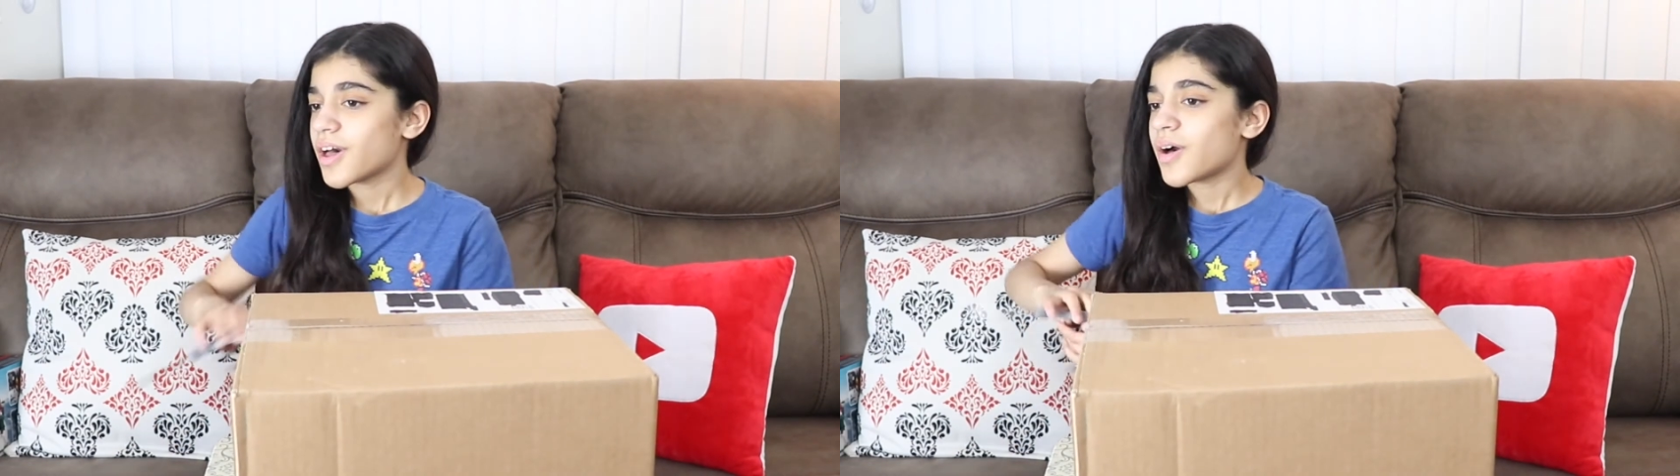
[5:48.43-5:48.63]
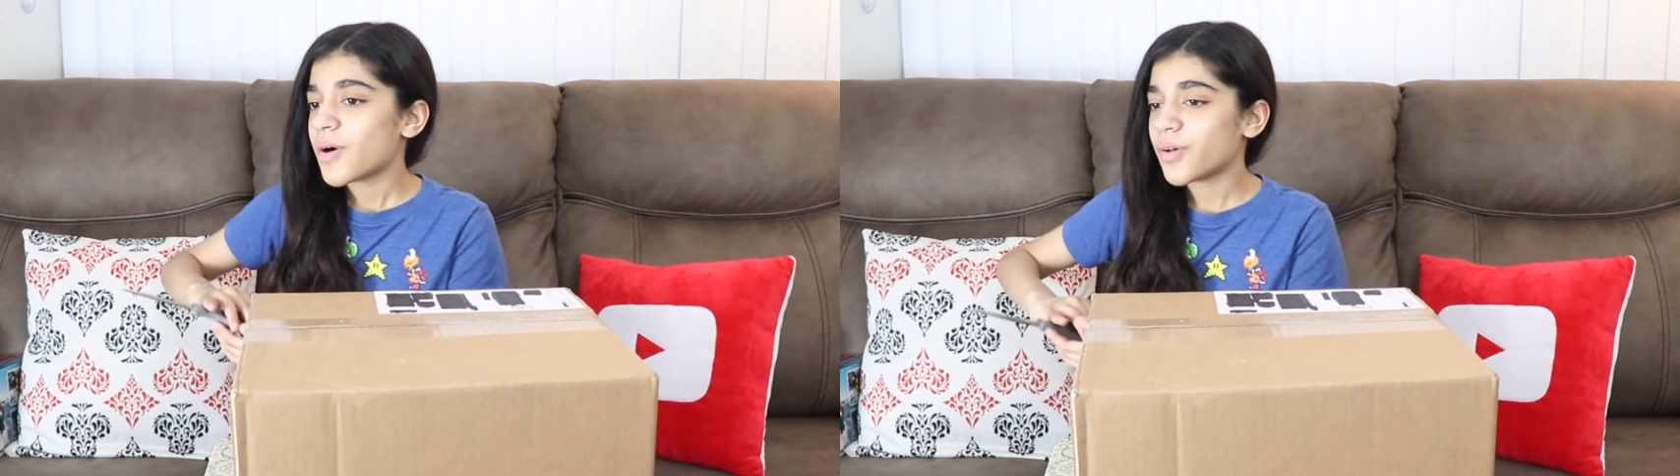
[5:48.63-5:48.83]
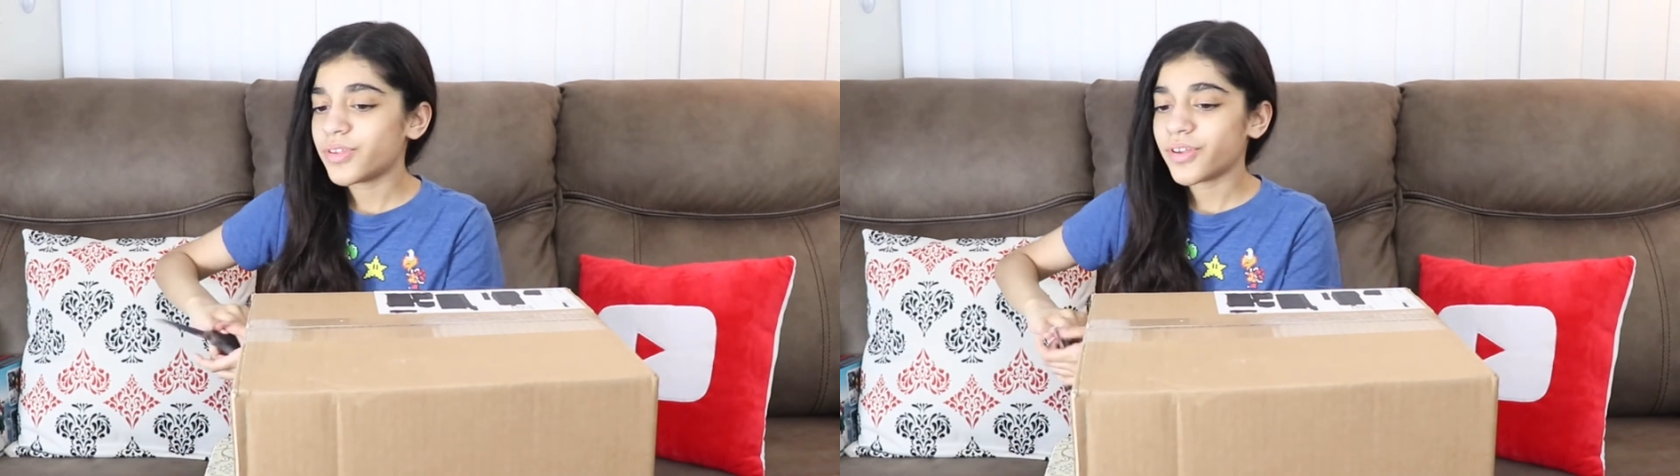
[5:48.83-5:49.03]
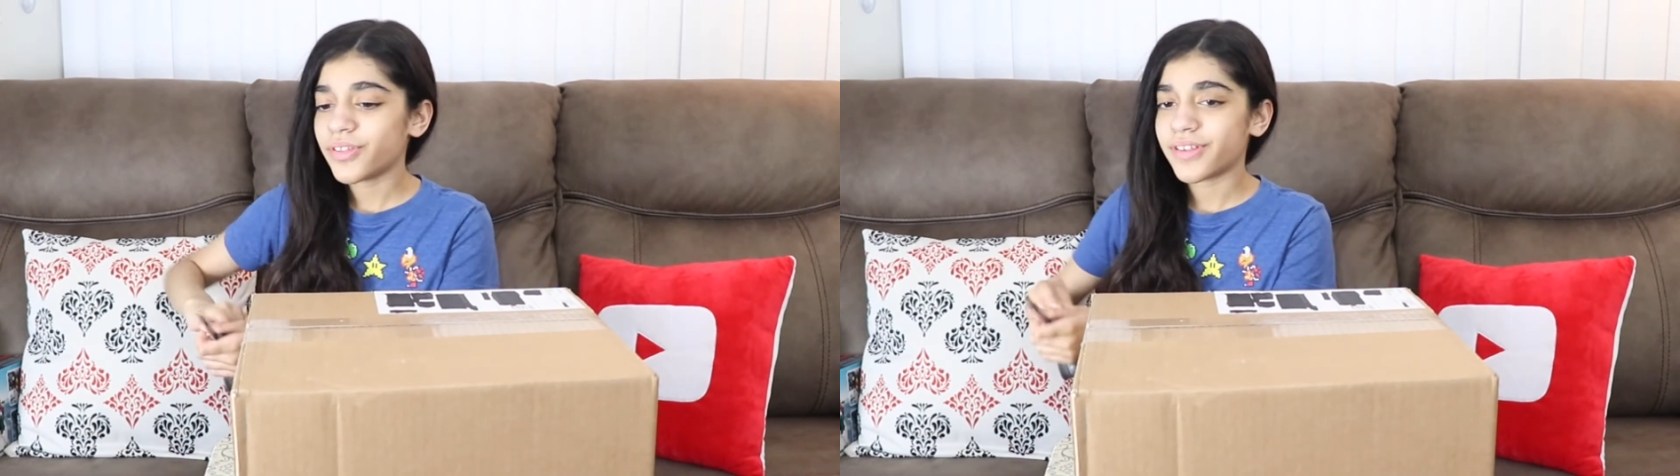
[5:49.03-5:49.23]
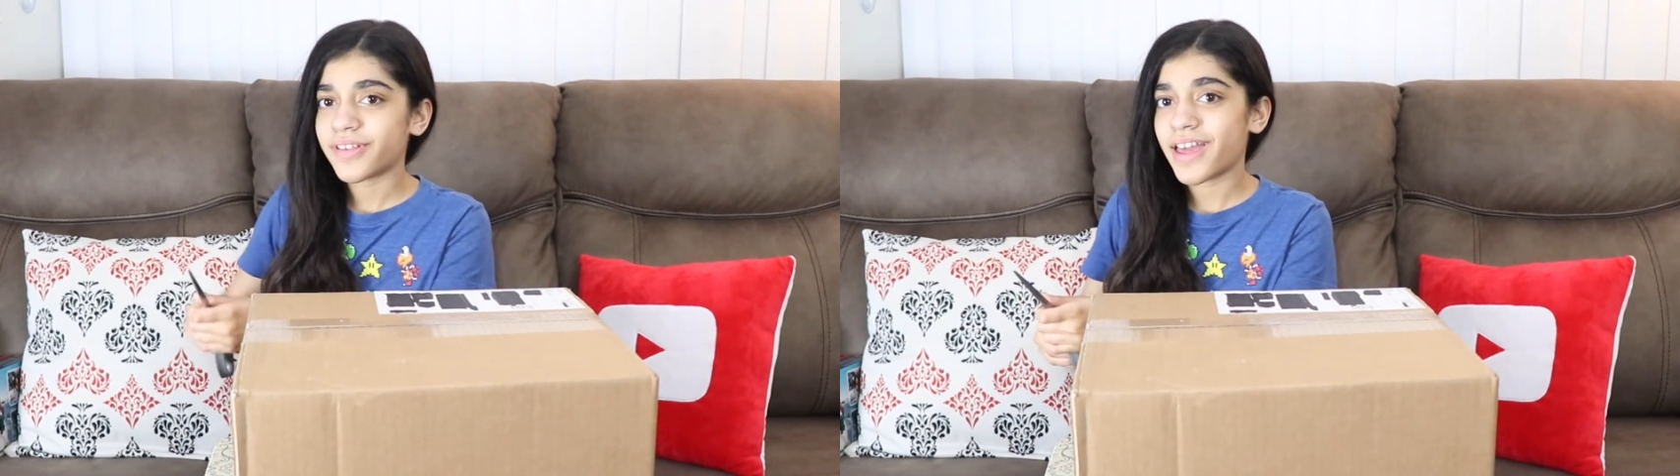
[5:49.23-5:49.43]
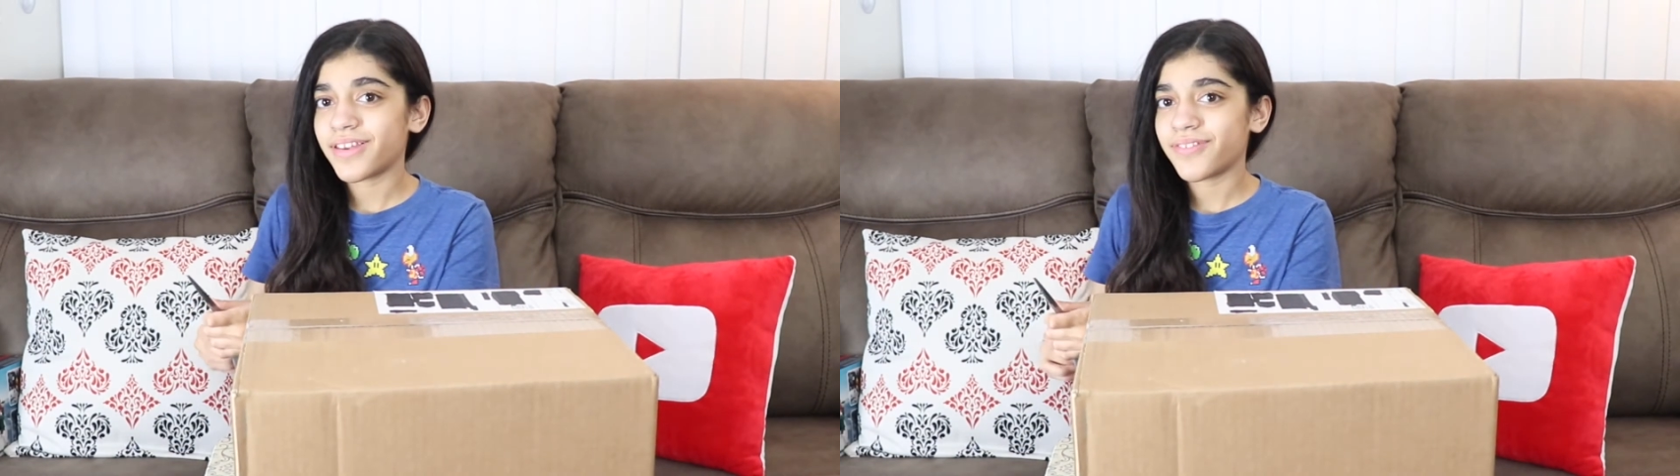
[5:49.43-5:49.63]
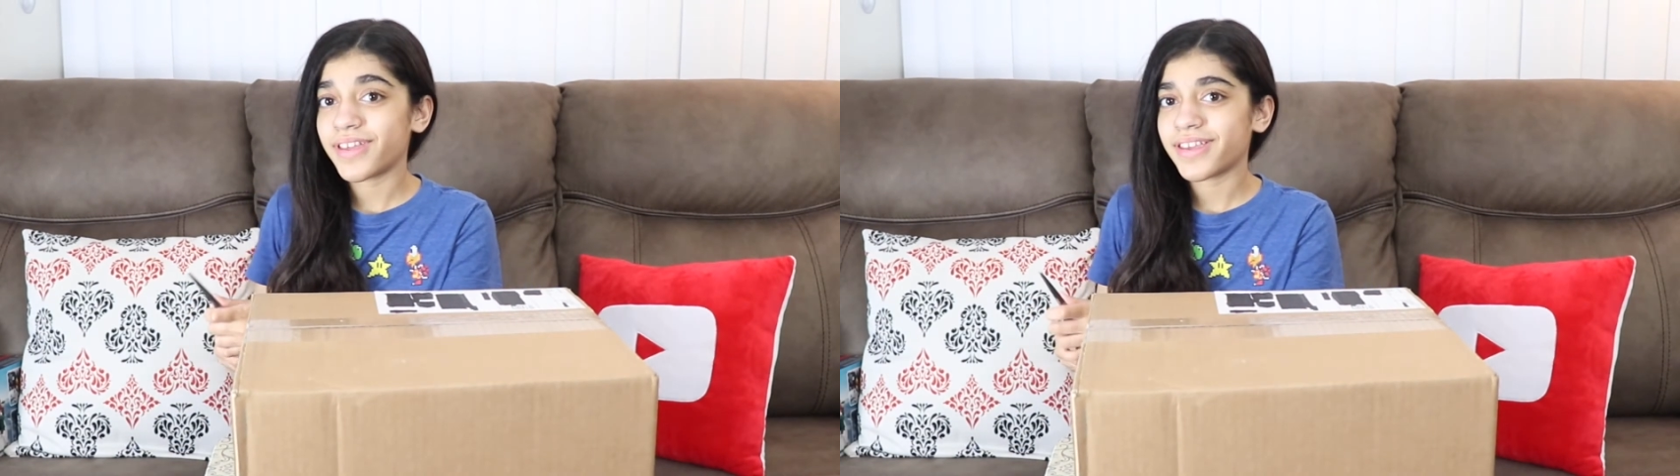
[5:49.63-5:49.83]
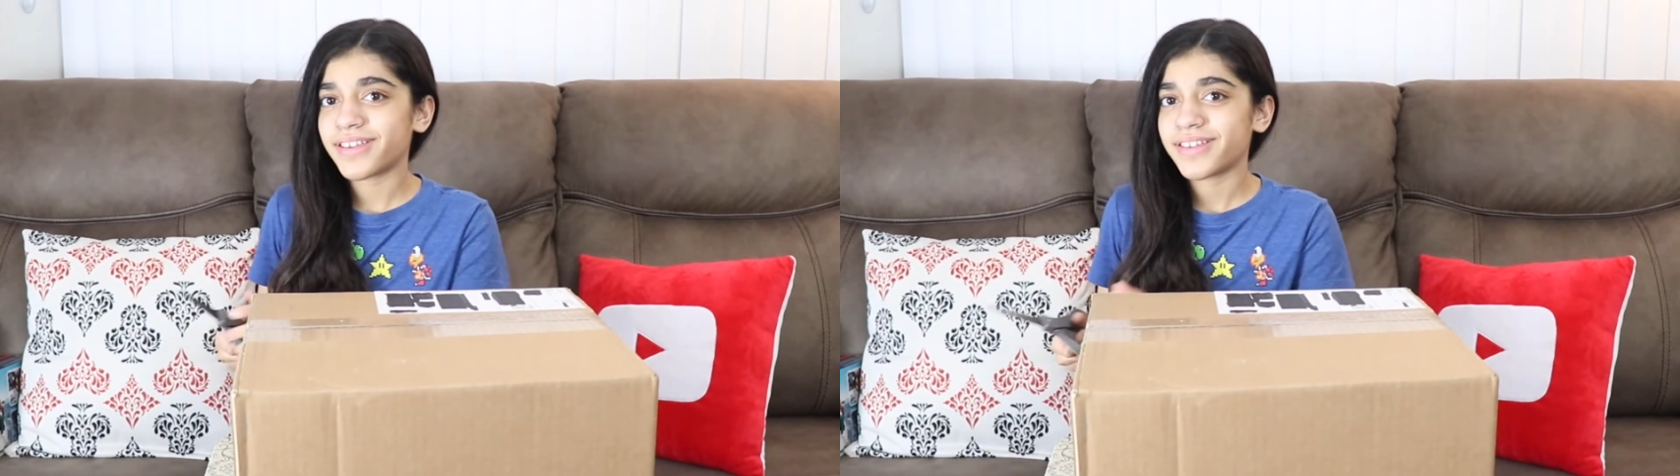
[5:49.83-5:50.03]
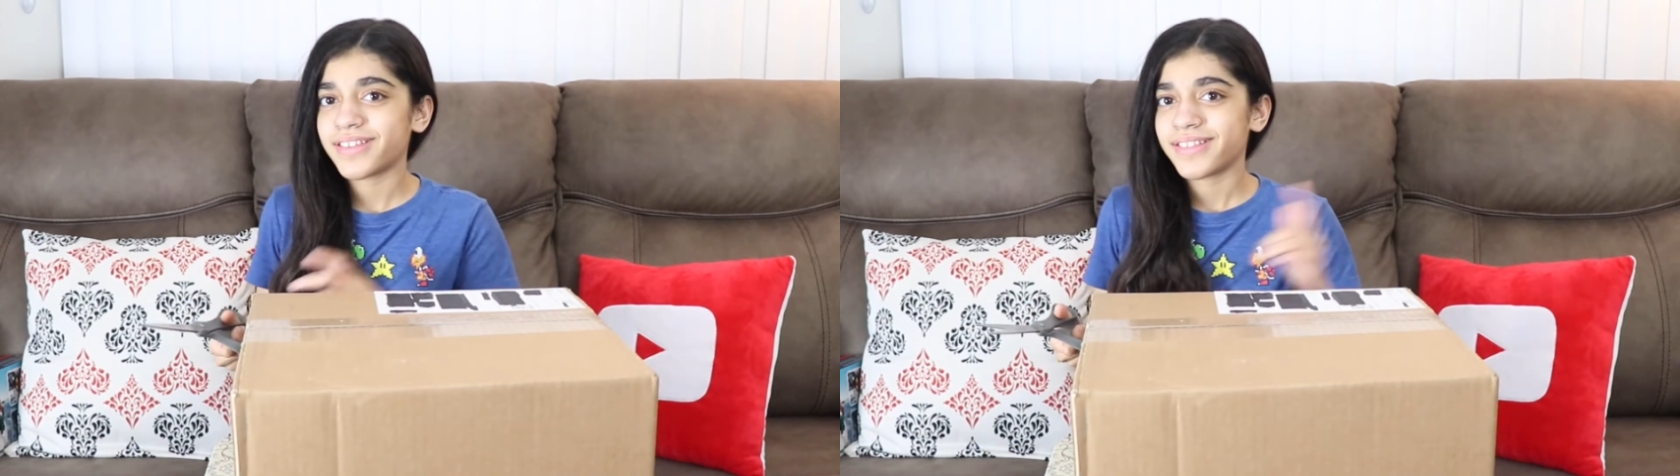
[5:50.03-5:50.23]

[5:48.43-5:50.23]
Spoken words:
Also, these kind of like,